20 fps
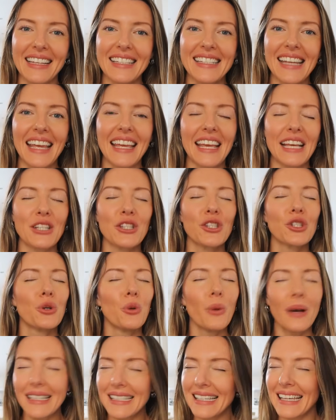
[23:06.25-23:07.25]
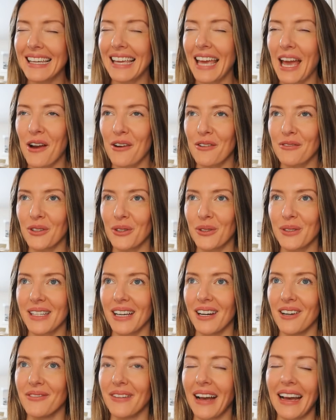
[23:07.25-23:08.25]
Take exquisite care of
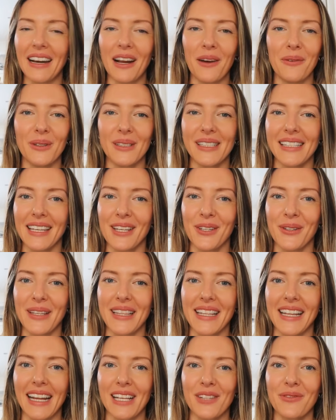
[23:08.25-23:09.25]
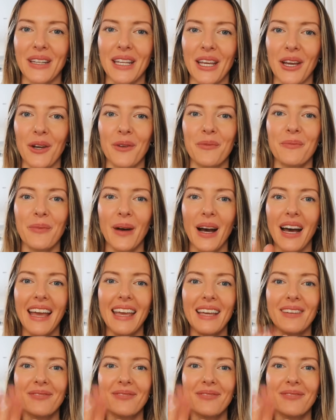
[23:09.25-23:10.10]
yourself, and I will see you in the next video. Bye.